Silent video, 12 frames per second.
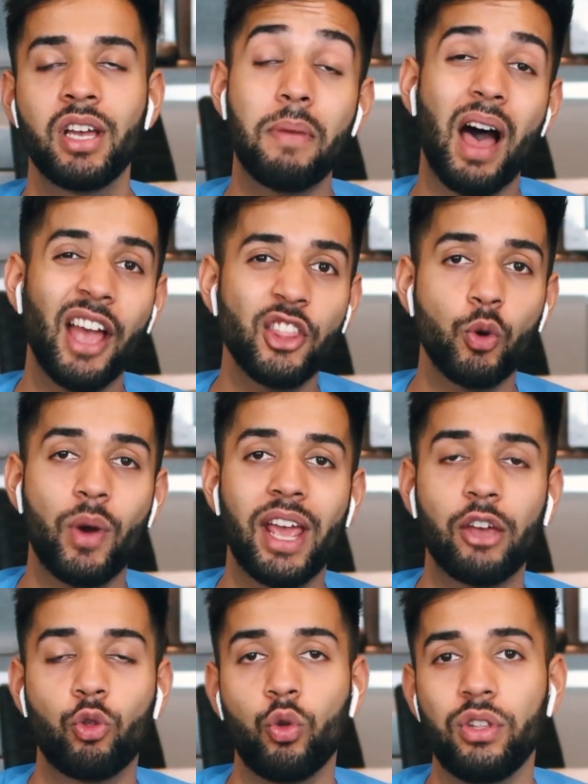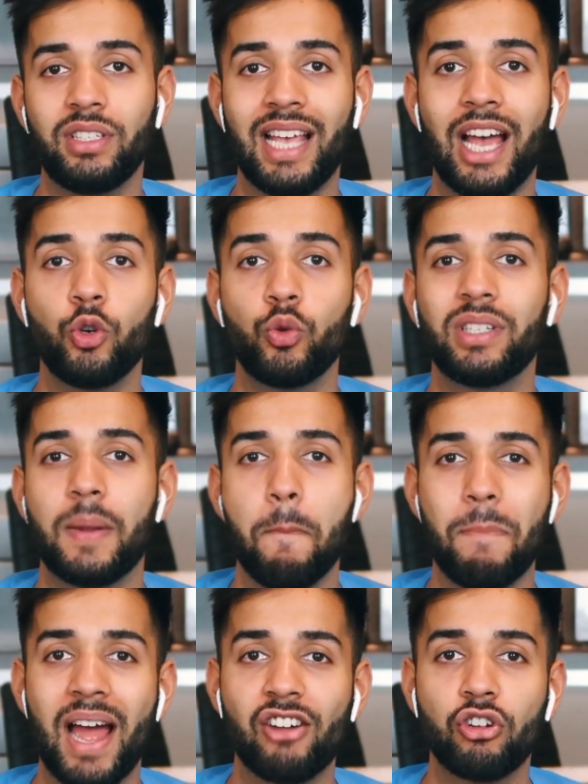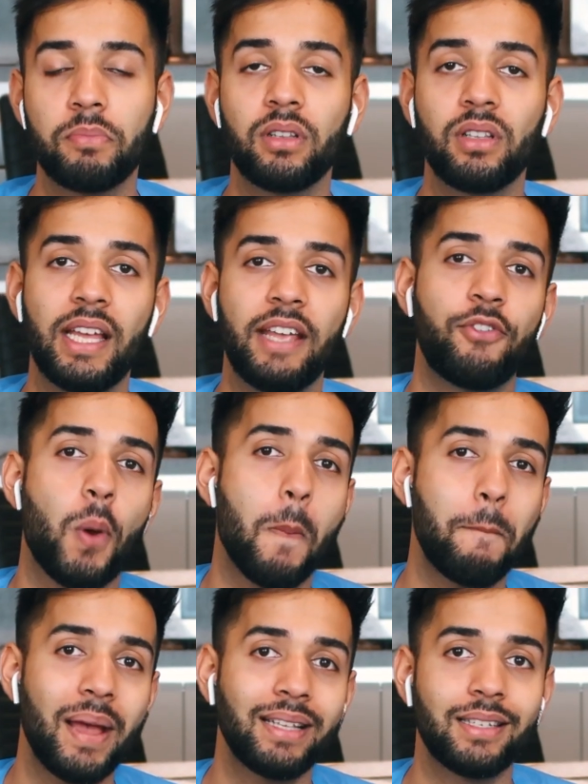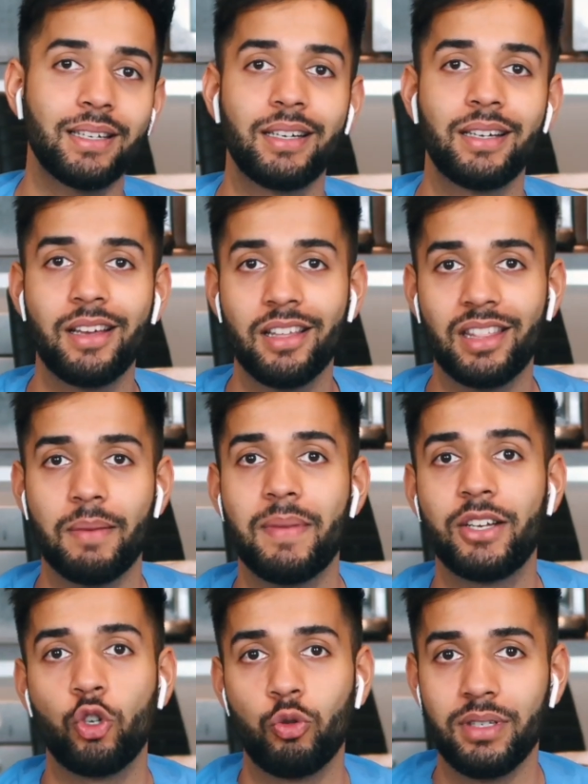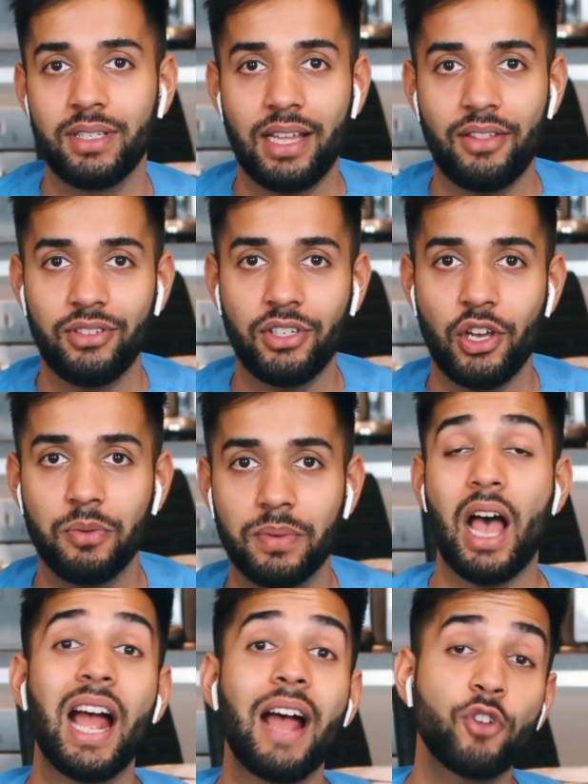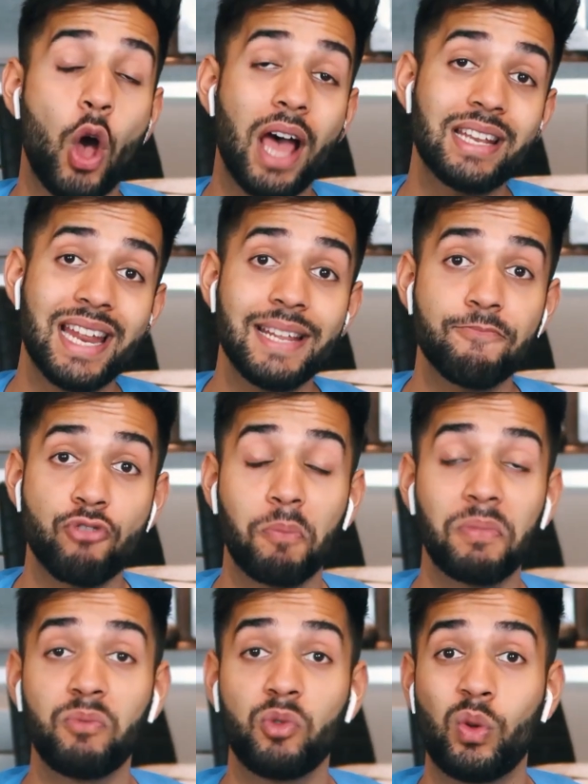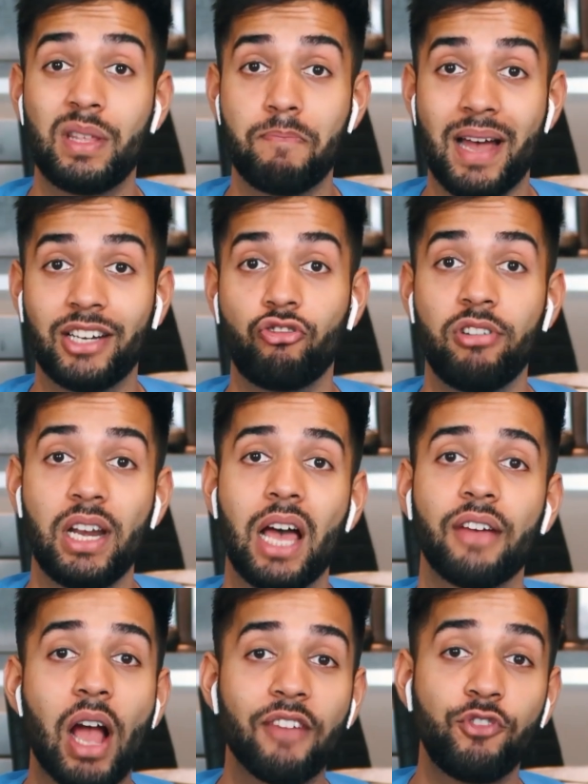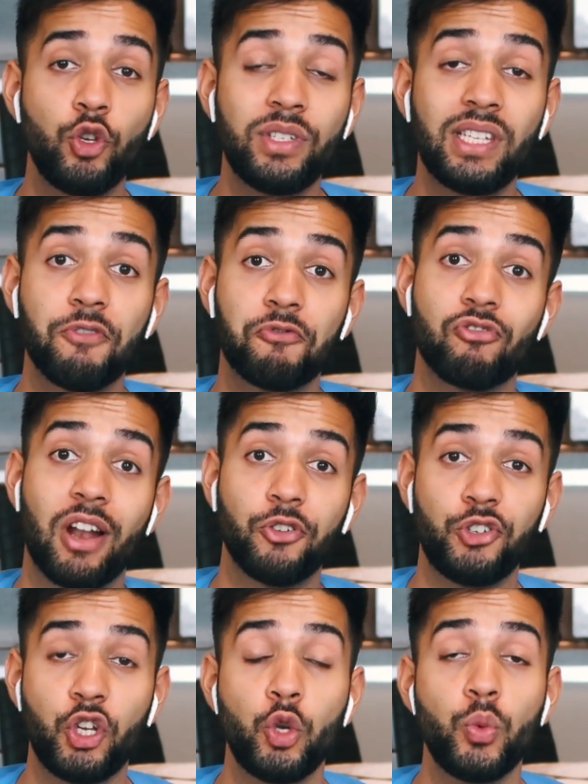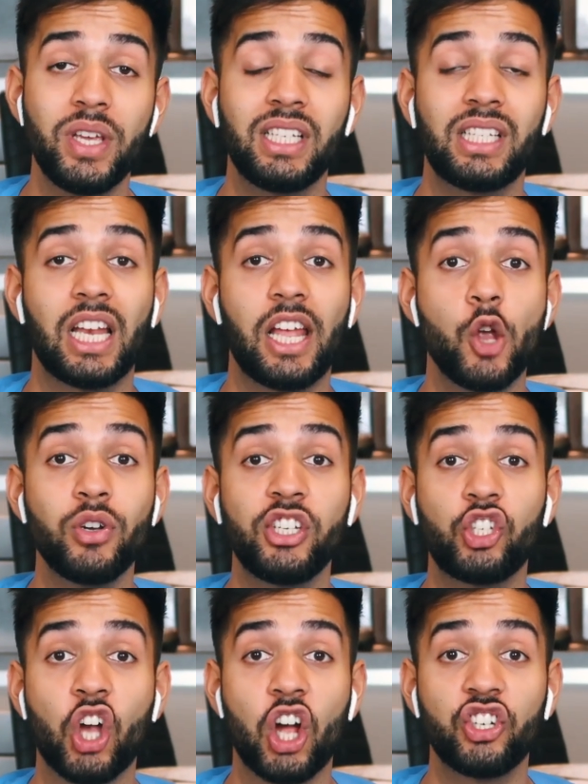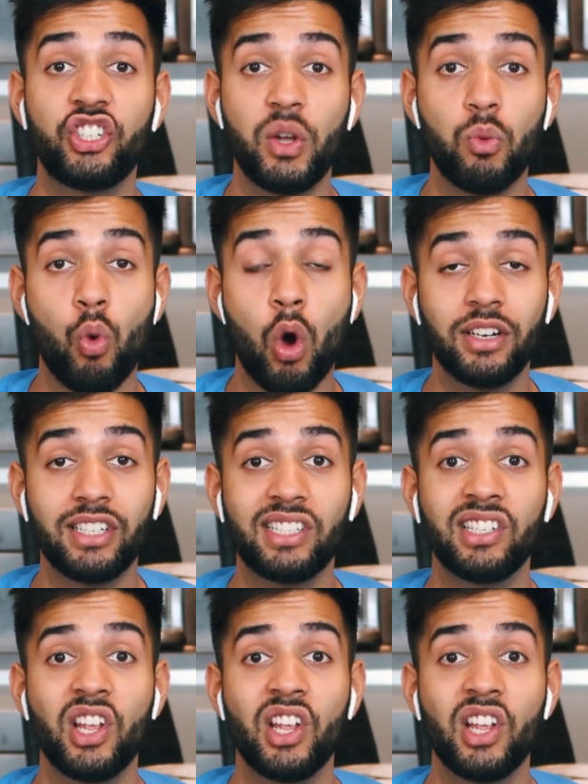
But either way, I thought the sound was comparable, if not better, than my normal stethoscope. I have not had any problems with the battery life. I've used it for around 2 weeks and I only charged it once